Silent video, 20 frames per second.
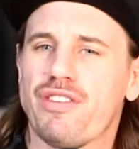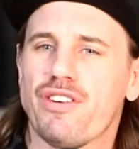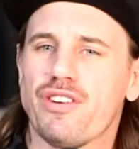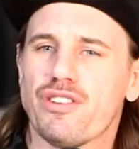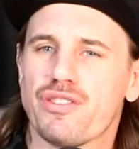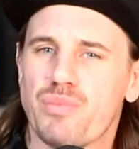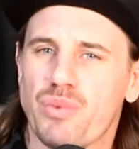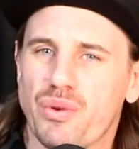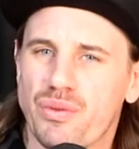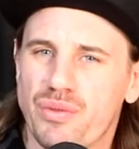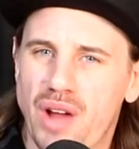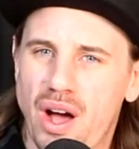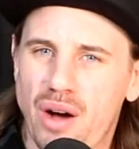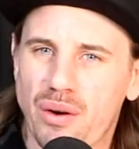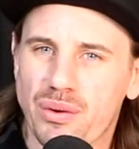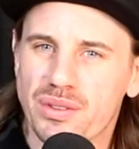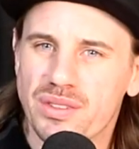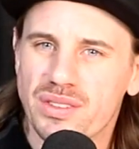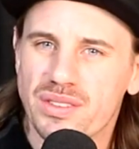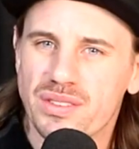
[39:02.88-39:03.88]
first moved
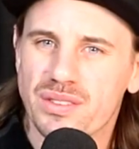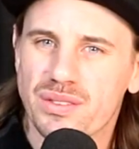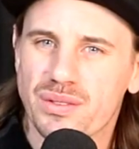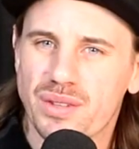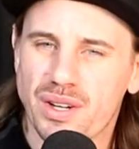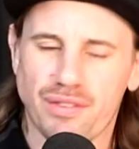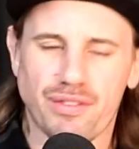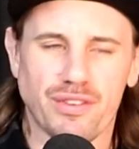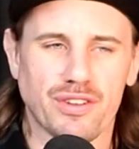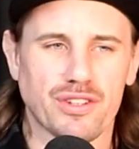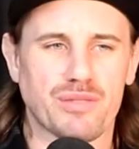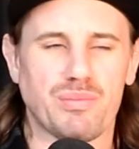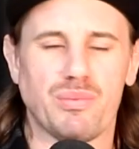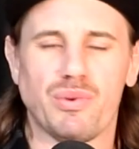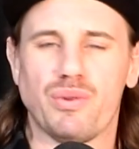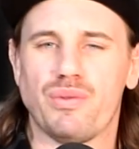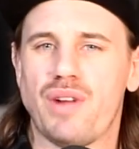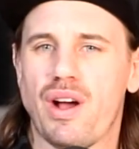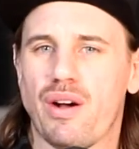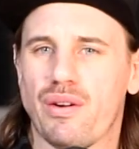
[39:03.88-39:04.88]
out.
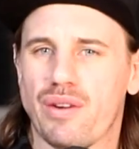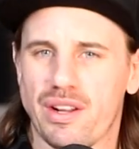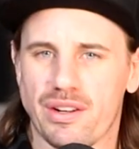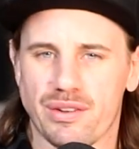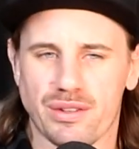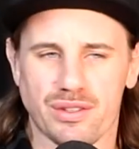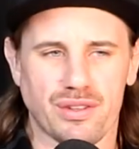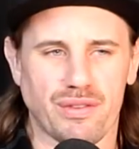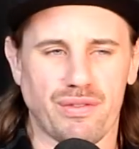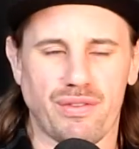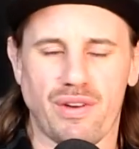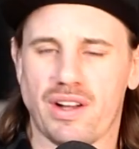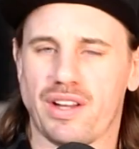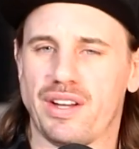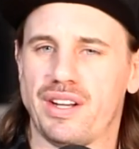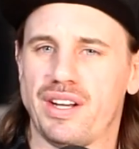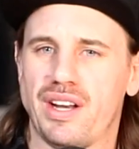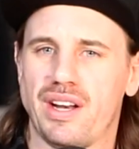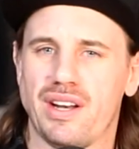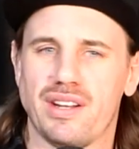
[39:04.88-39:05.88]
There's
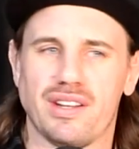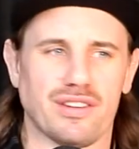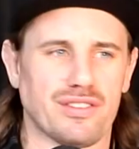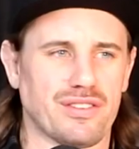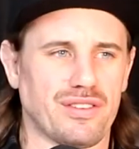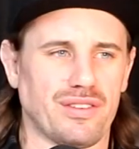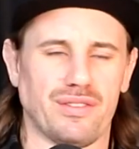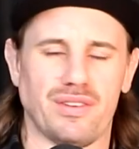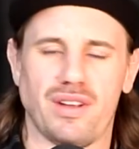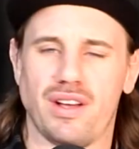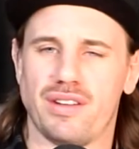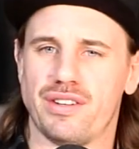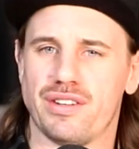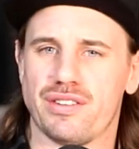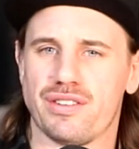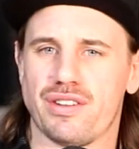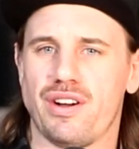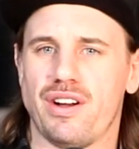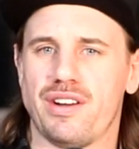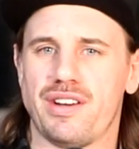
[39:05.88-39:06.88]

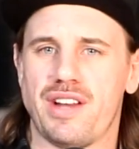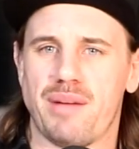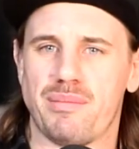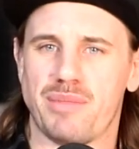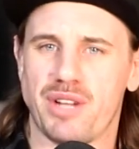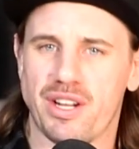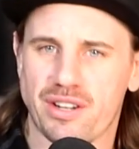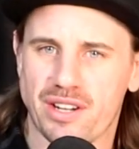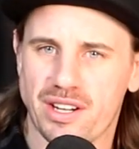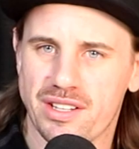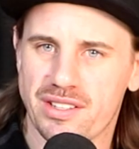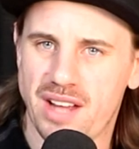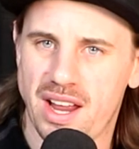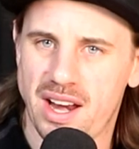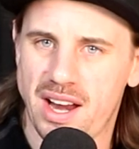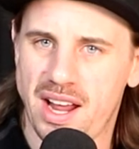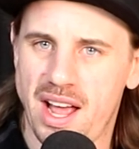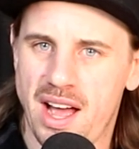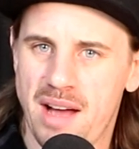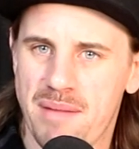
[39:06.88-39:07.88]
a goddamn dinner at
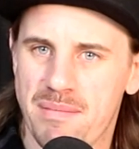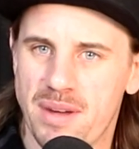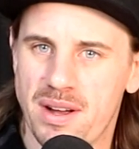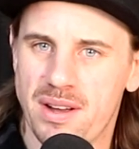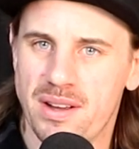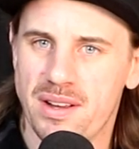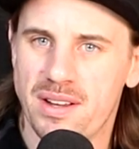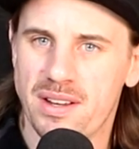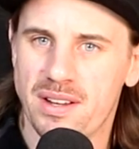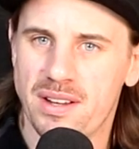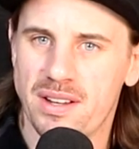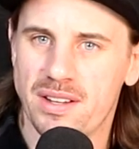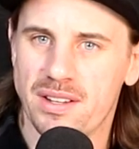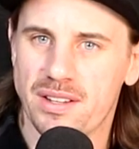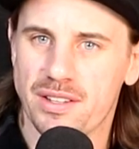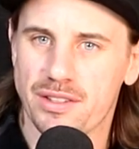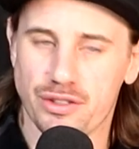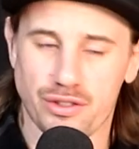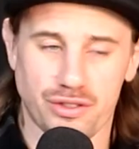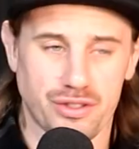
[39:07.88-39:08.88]
10 a.m.
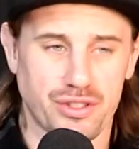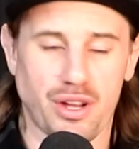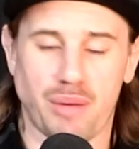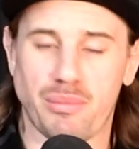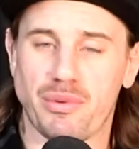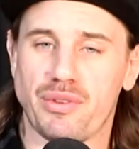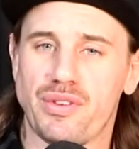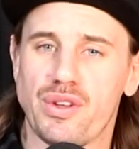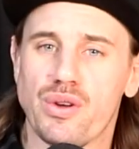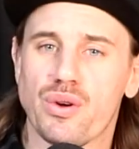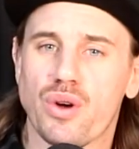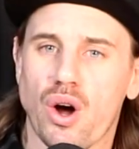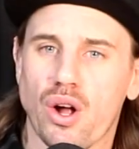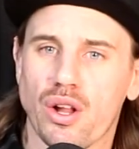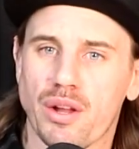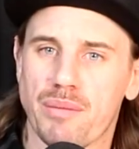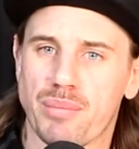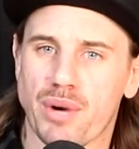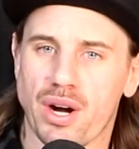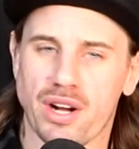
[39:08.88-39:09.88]
Some of you
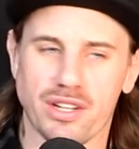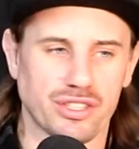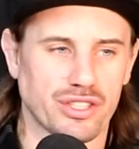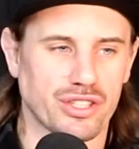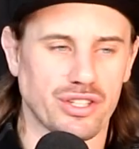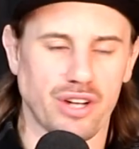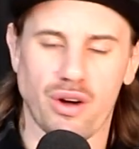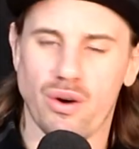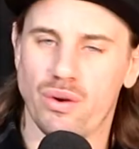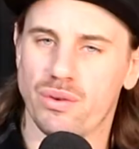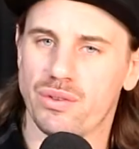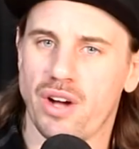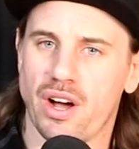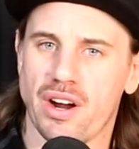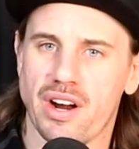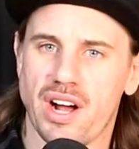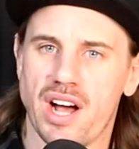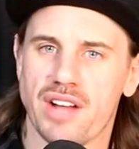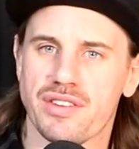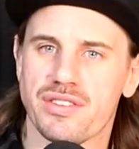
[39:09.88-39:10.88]
call it brunch. No,
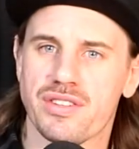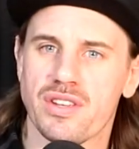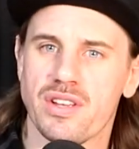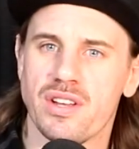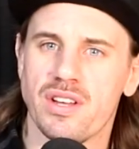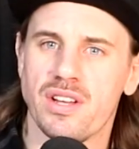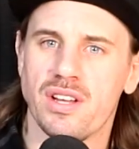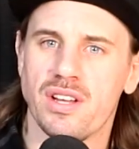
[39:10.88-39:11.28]
not us.